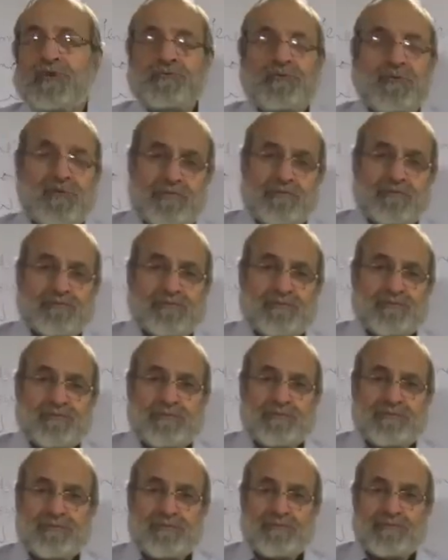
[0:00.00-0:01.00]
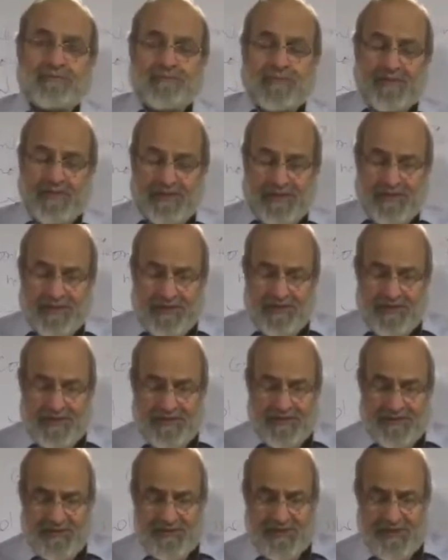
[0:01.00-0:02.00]
rafa? It
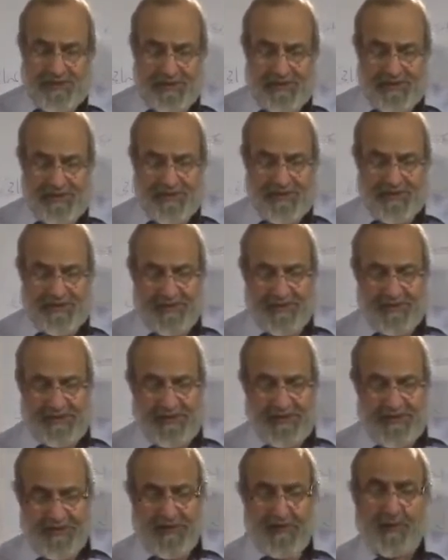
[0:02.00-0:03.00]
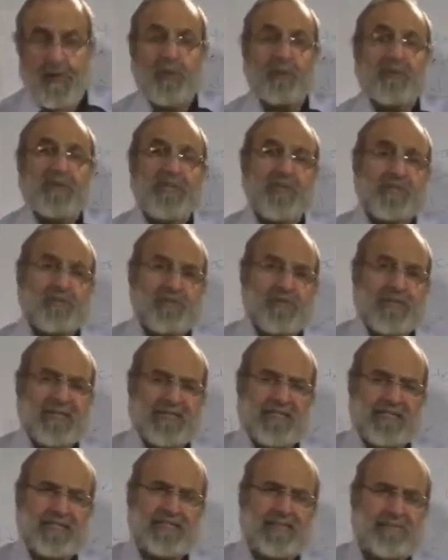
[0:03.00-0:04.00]
is in the nominative
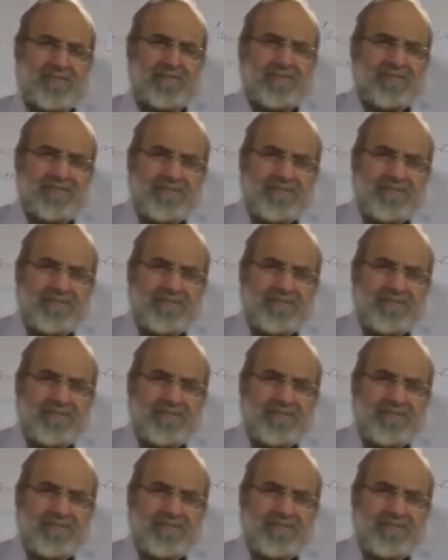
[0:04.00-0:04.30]
case.